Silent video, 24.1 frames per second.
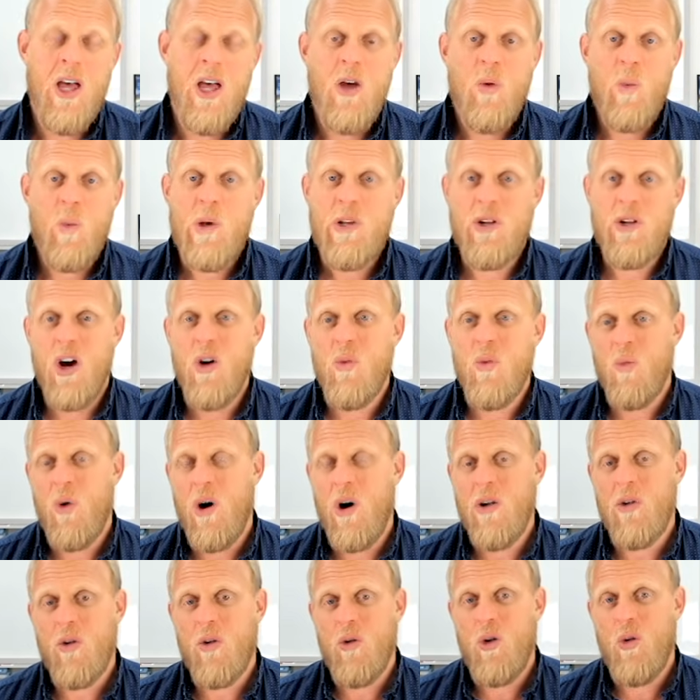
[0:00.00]
We don't
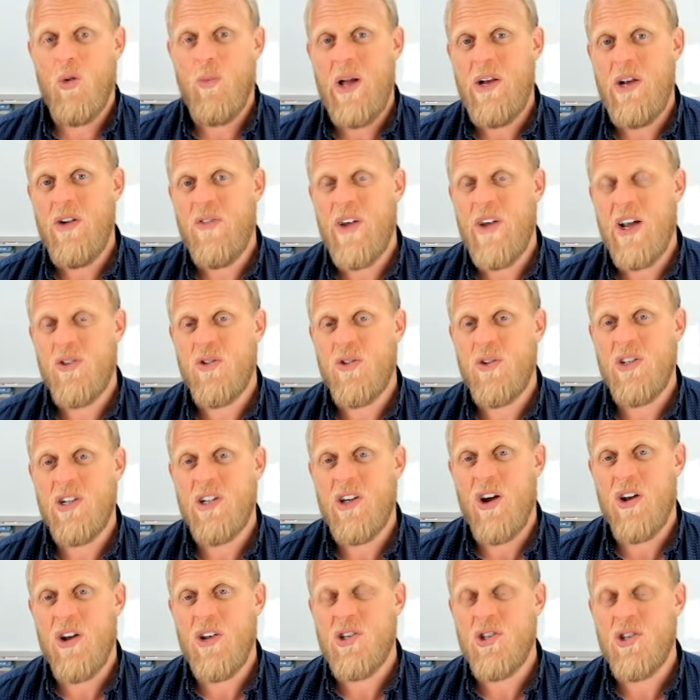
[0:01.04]
want all manufacturing to
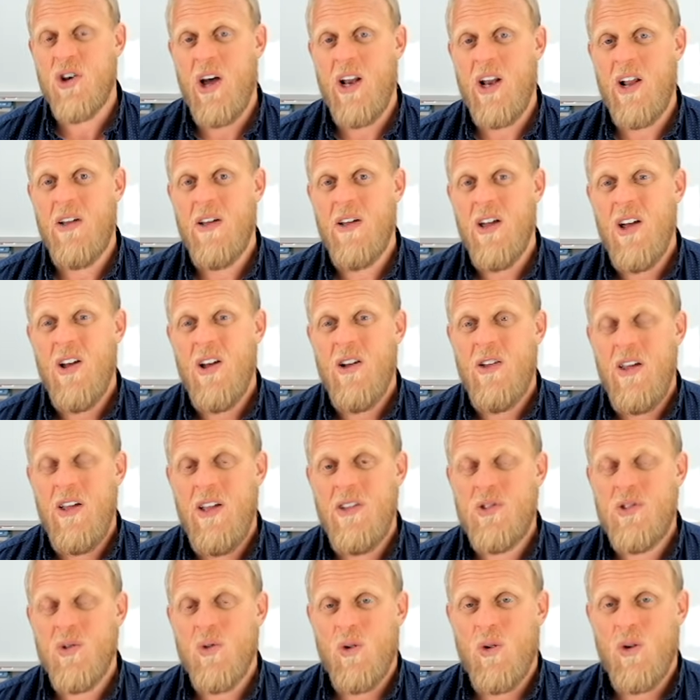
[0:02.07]
go to China.
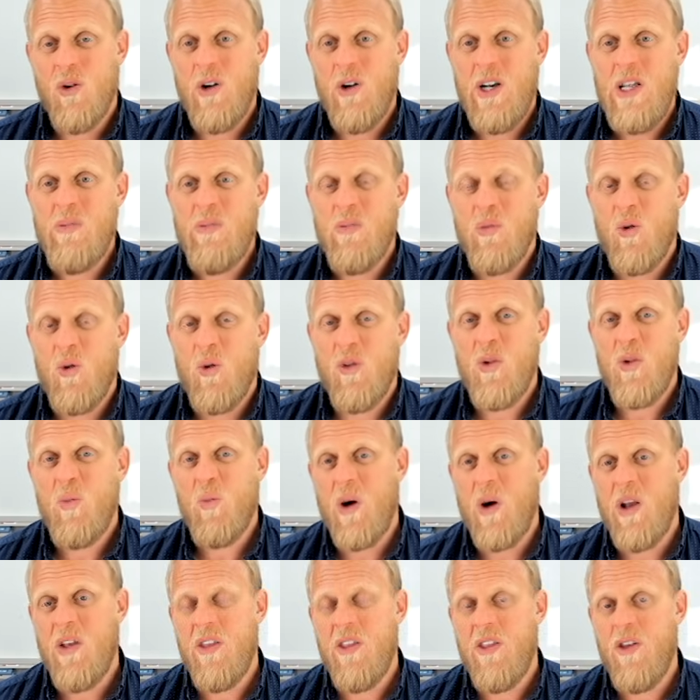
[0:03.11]
It's already more than
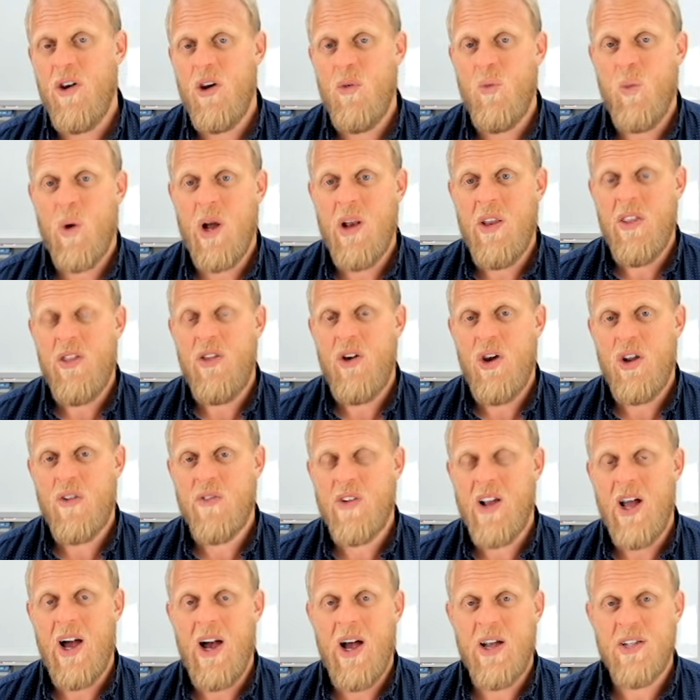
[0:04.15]
one third. One third of
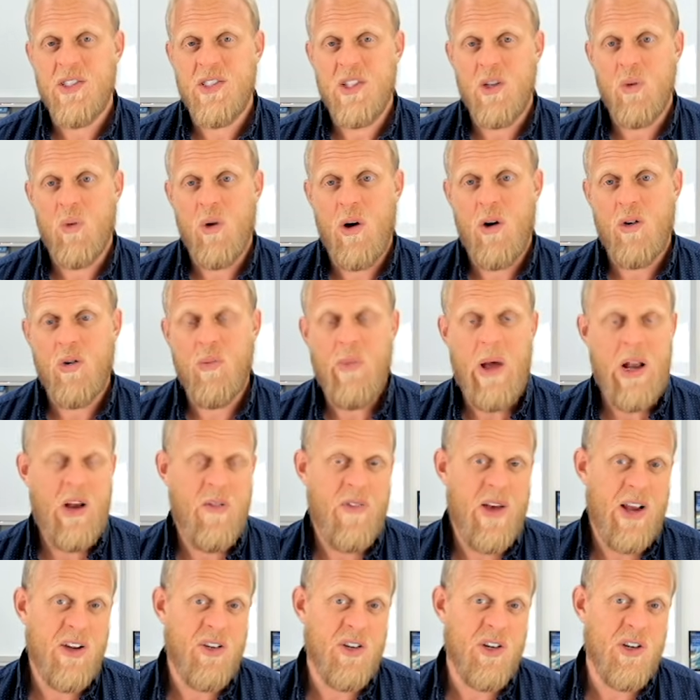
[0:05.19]
cars in the world are
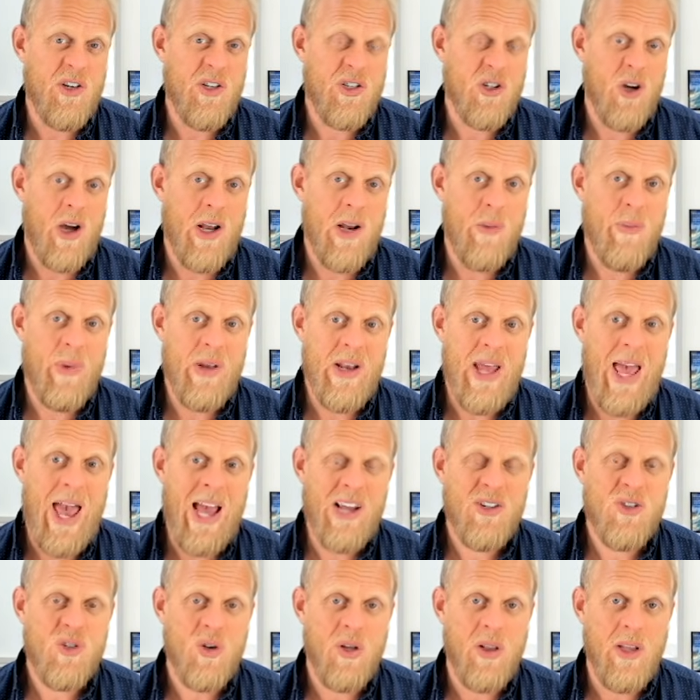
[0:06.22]
manufactured in China, but
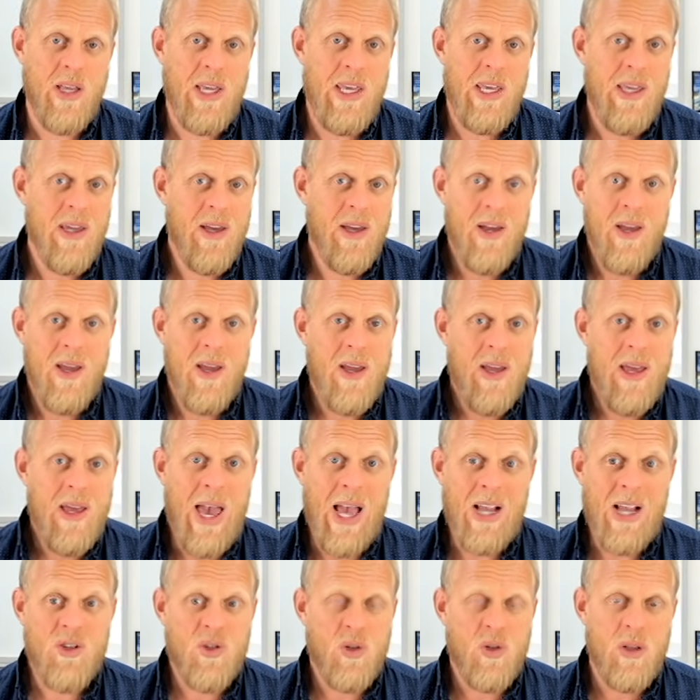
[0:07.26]
actually,
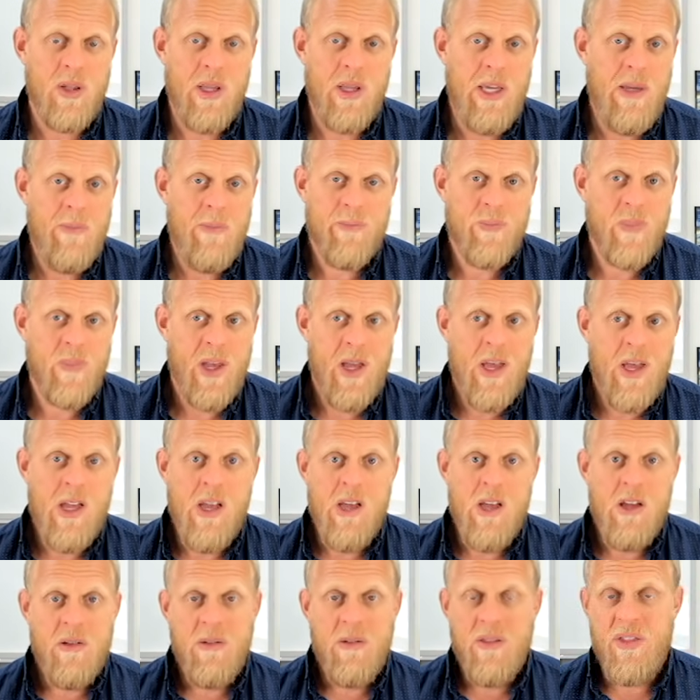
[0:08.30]
actually,
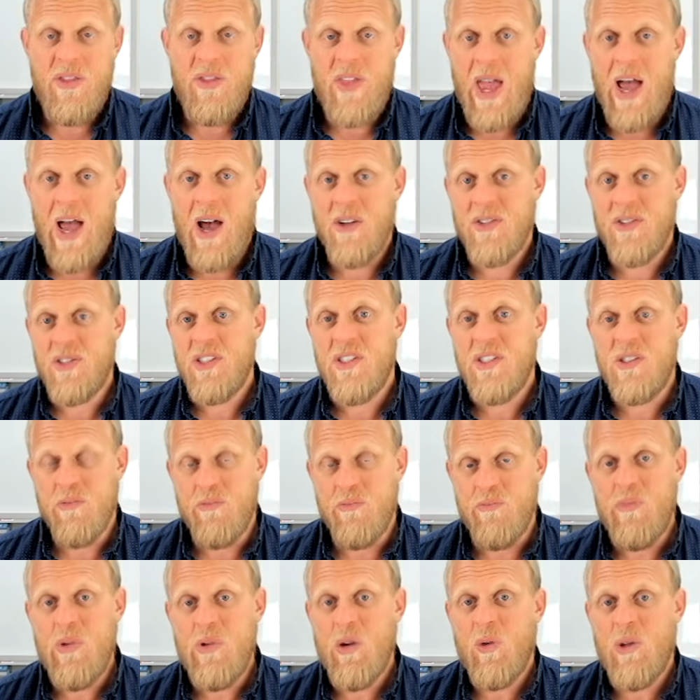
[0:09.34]
thousands,
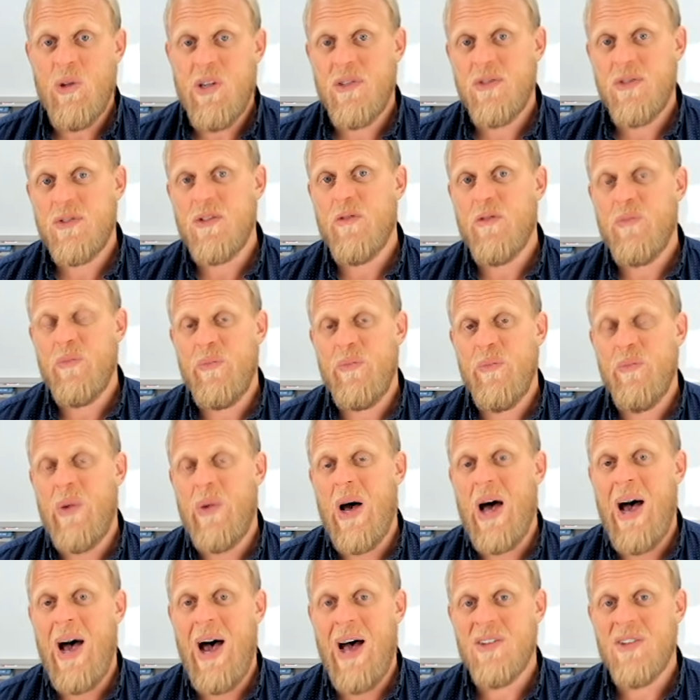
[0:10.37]
millions of
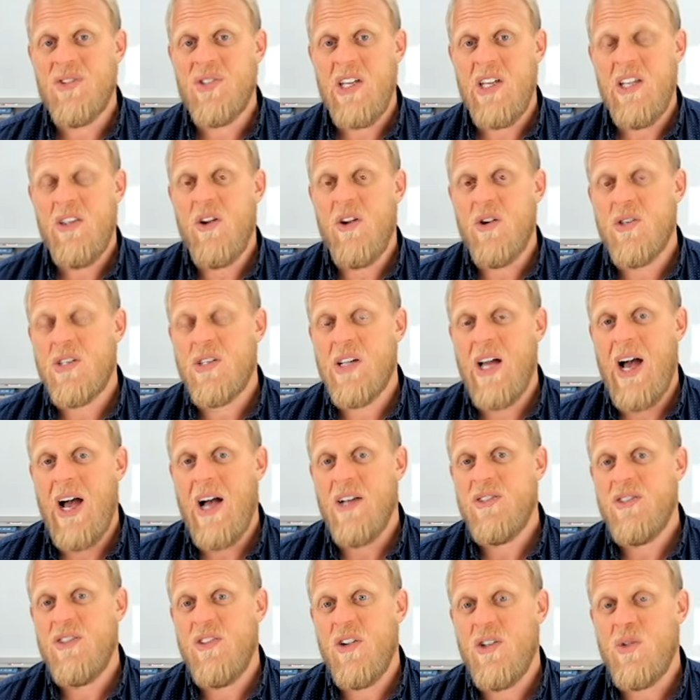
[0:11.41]
parts in those
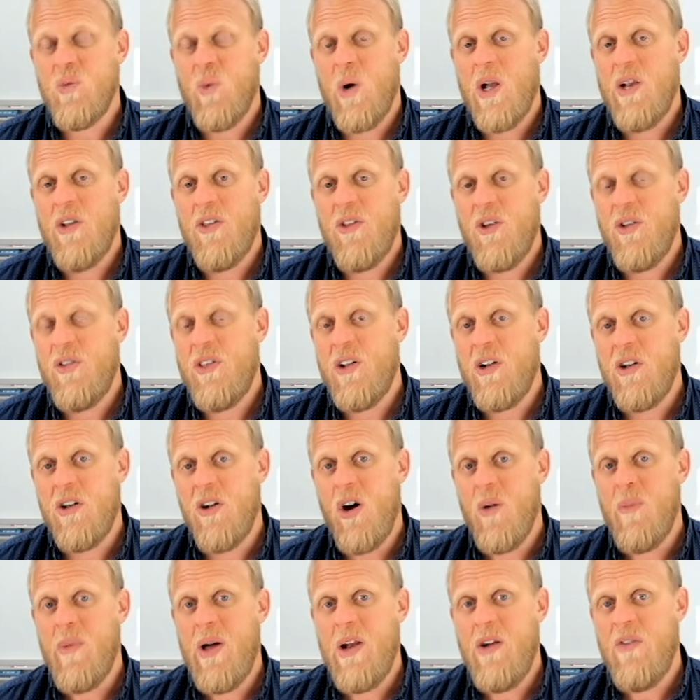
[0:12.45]
cars in those one third that are
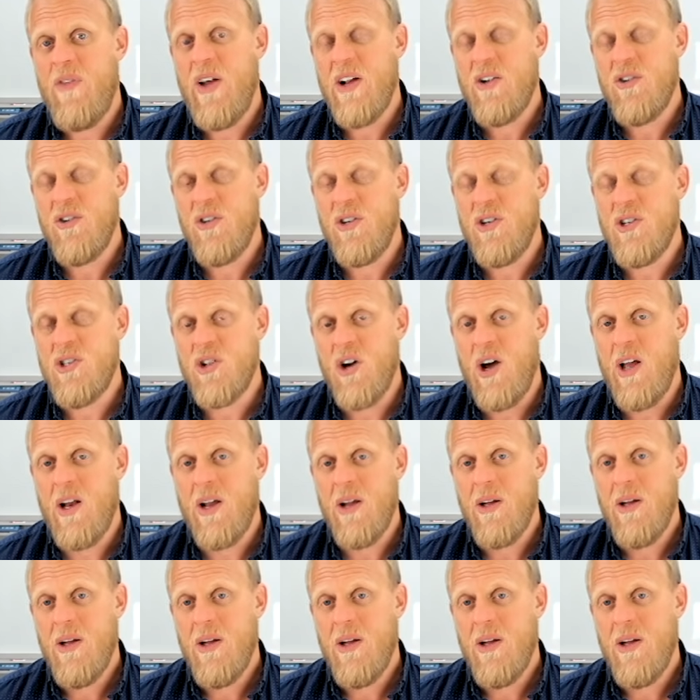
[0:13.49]
not manufactured in China